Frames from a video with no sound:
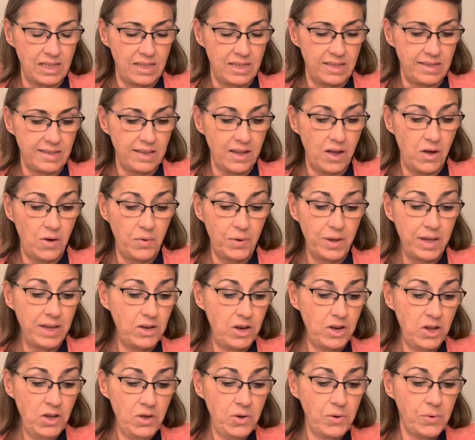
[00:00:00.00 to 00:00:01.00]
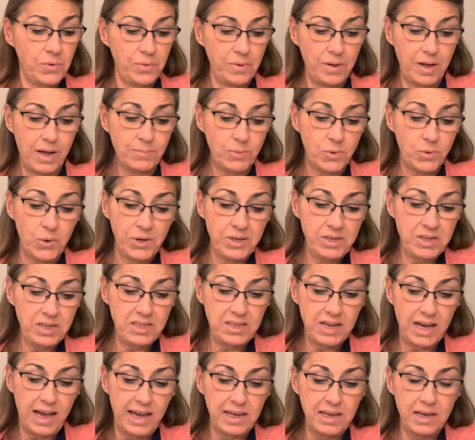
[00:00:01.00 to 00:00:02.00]
So he knew, I'm going to
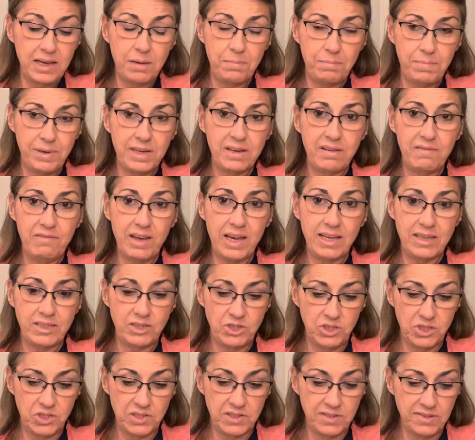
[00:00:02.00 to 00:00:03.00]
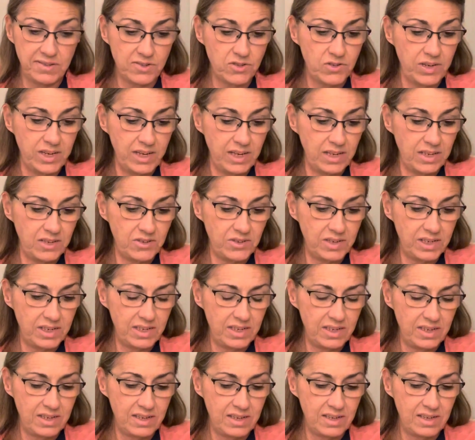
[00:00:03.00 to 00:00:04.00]
die and be avenged. It's 300.